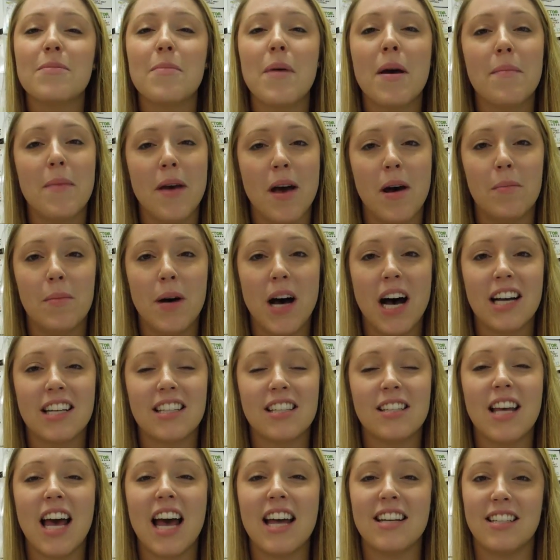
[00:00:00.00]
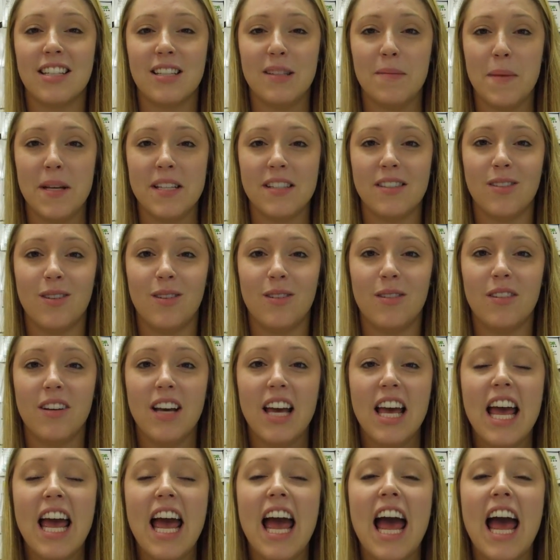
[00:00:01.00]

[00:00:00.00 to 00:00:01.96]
to my mailbox at dismissal